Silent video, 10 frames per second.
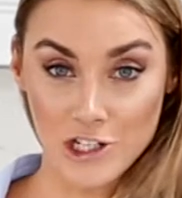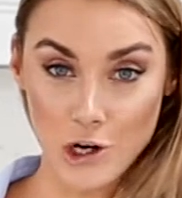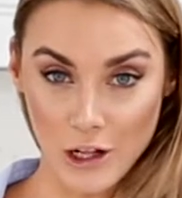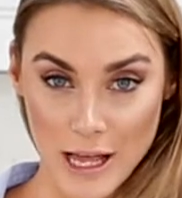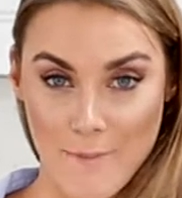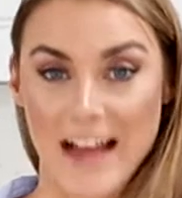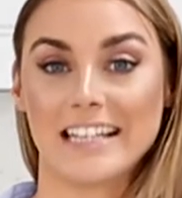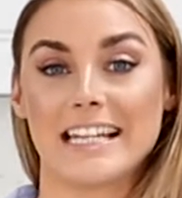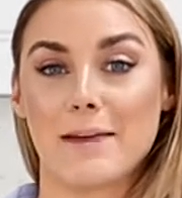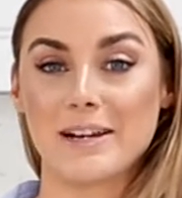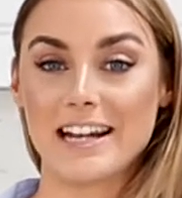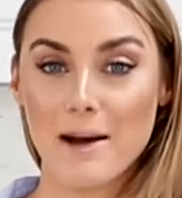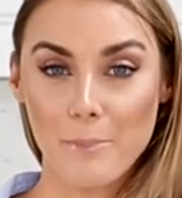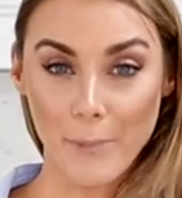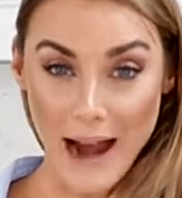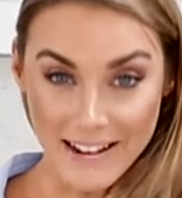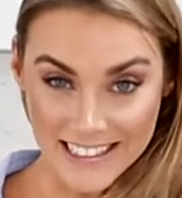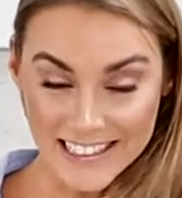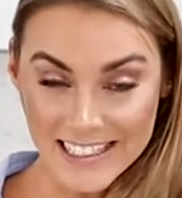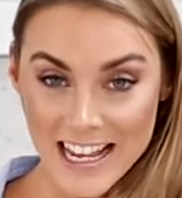chocolate macadamia nut
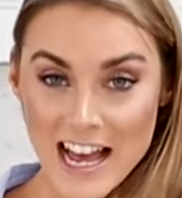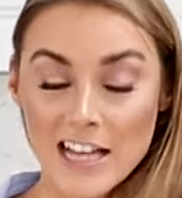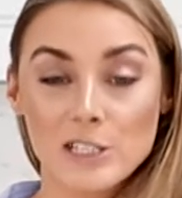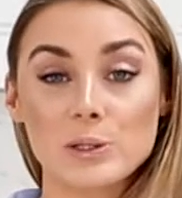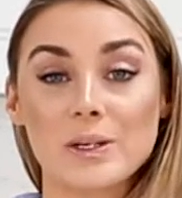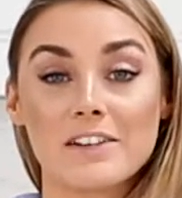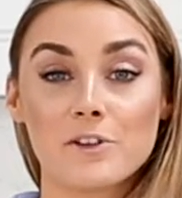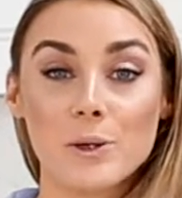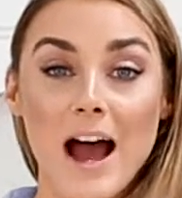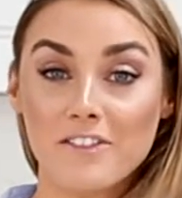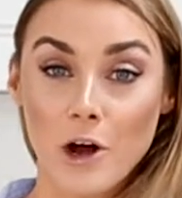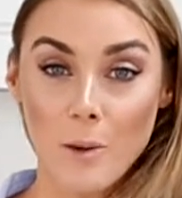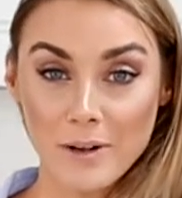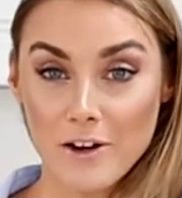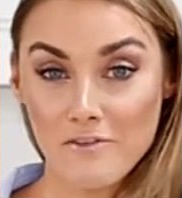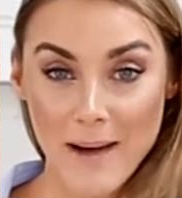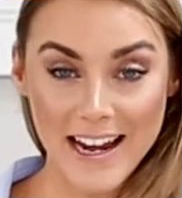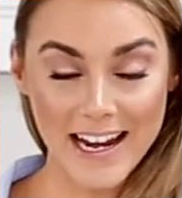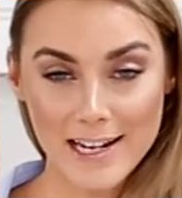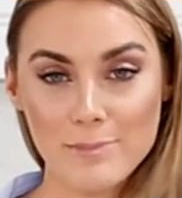brownies. So if you have a copy of my
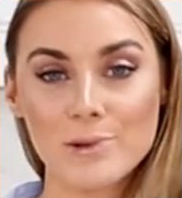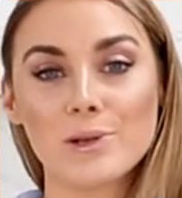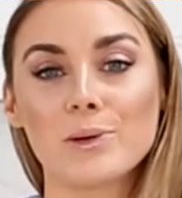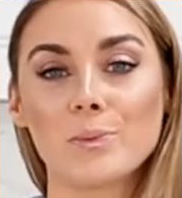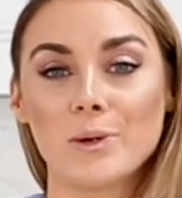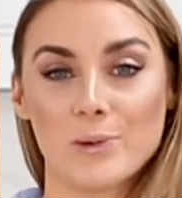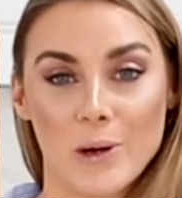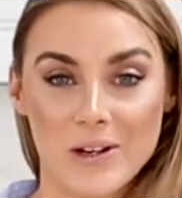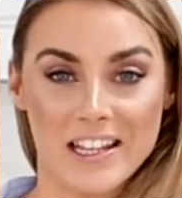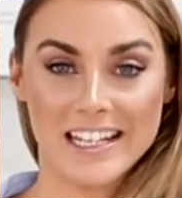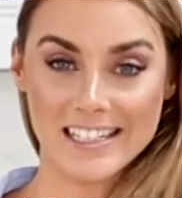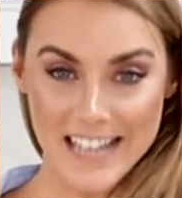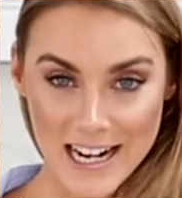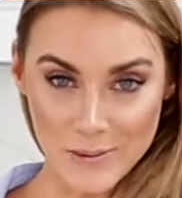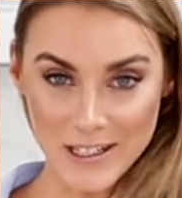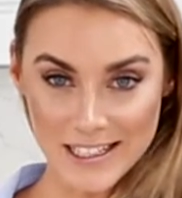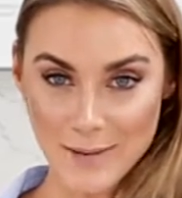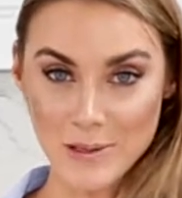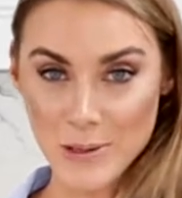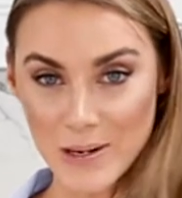ebook, you will know the exact ones
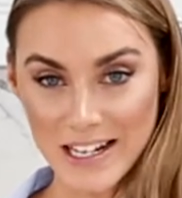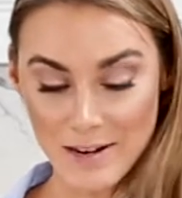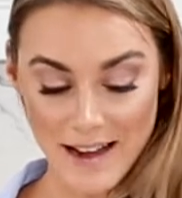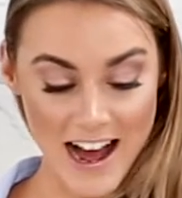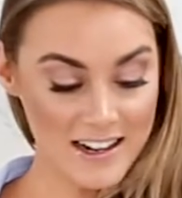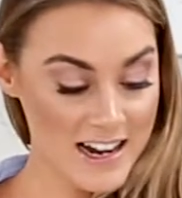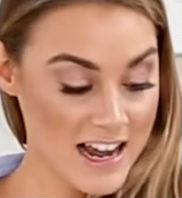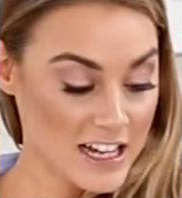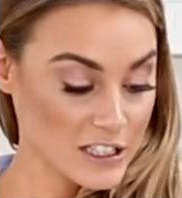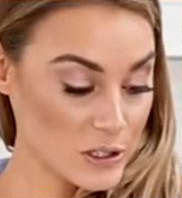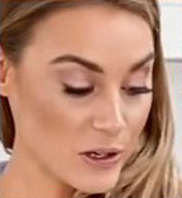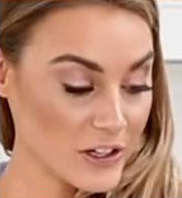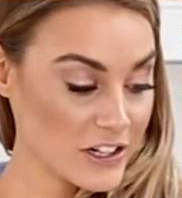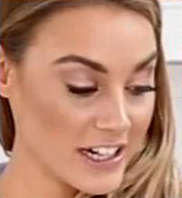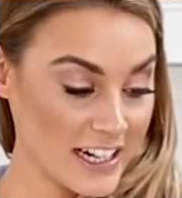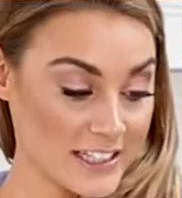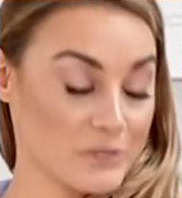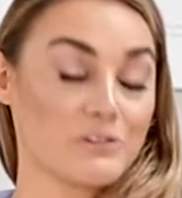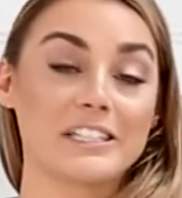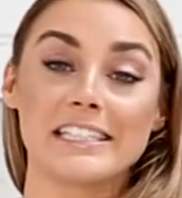I'm talking about. So it's
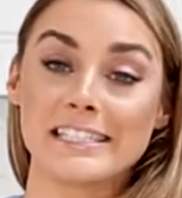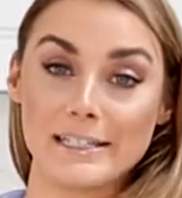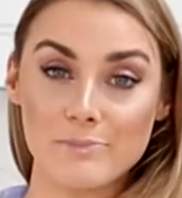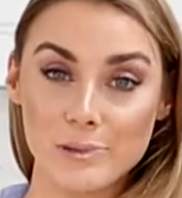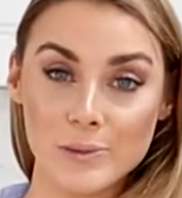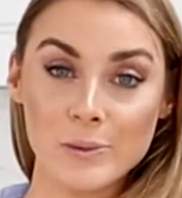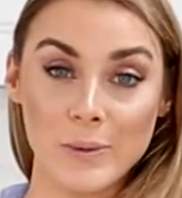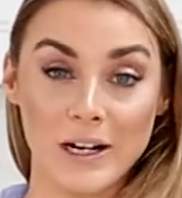really simple. We're